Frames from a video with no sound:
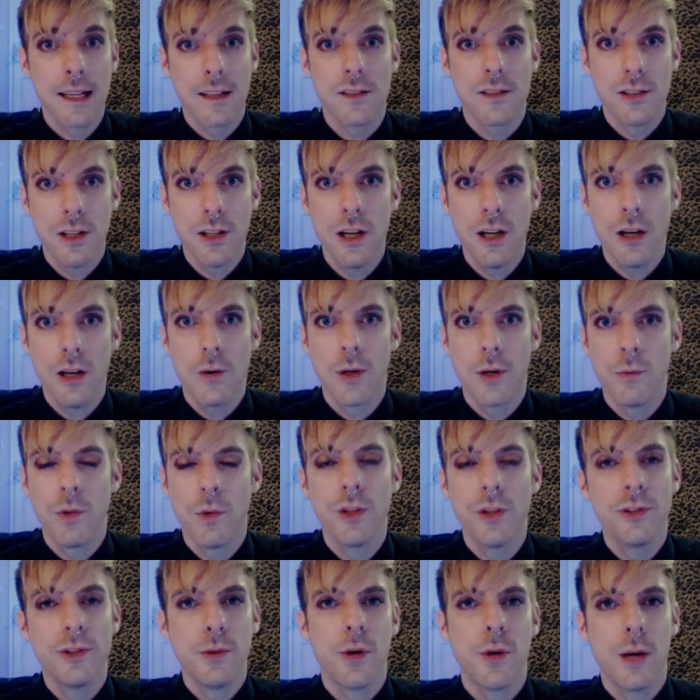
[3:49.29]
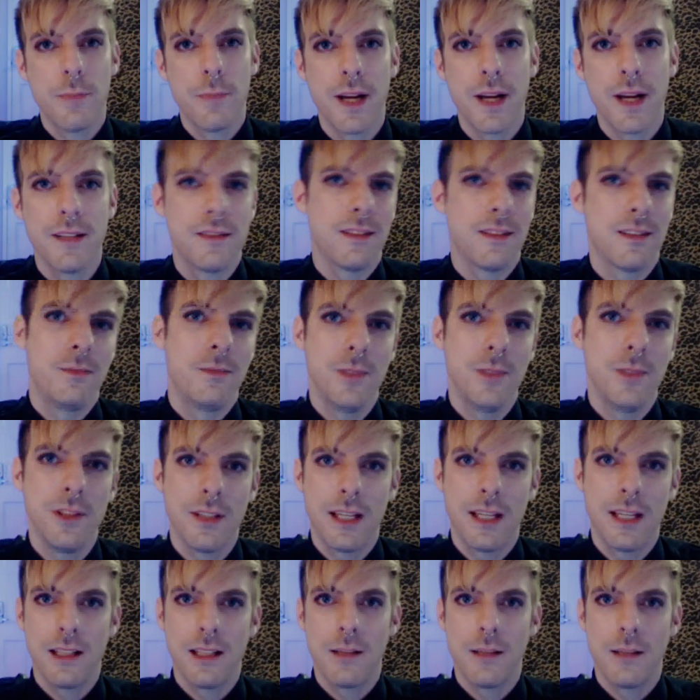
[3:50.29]
us know and we'll do our best to
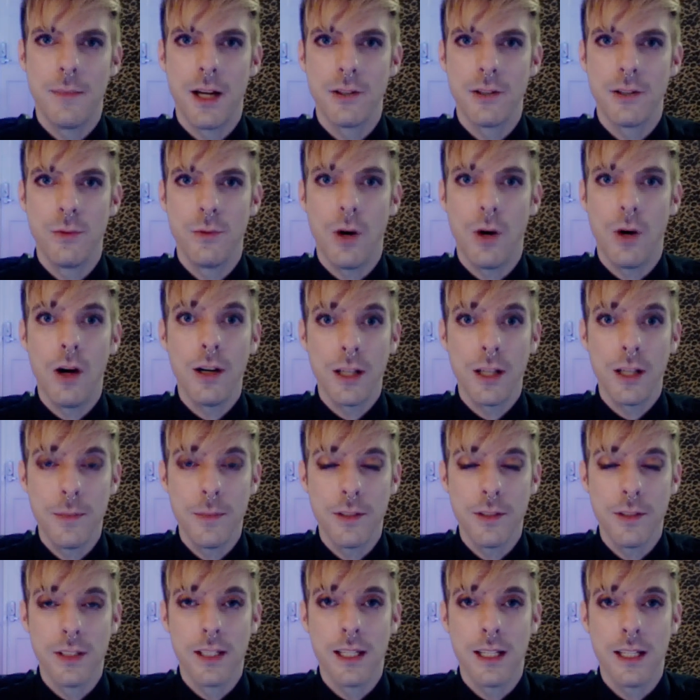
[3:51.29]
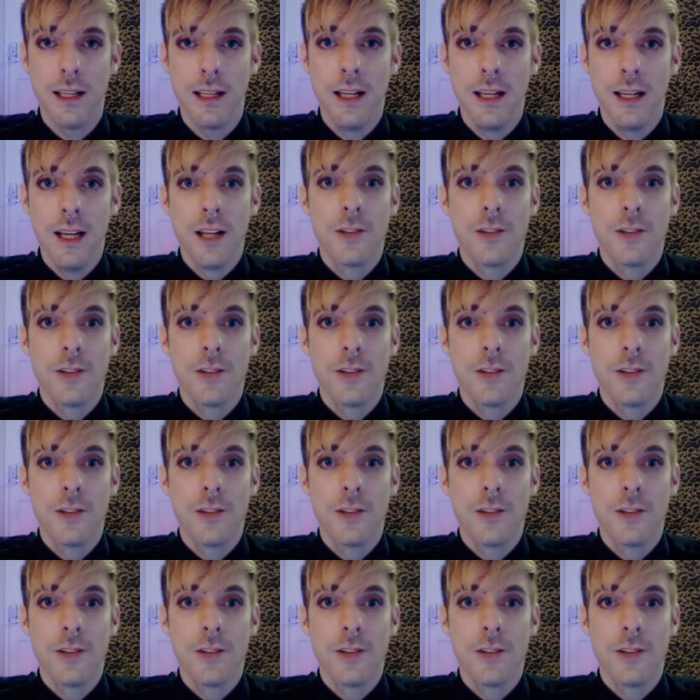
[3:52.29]
communicate them out to our community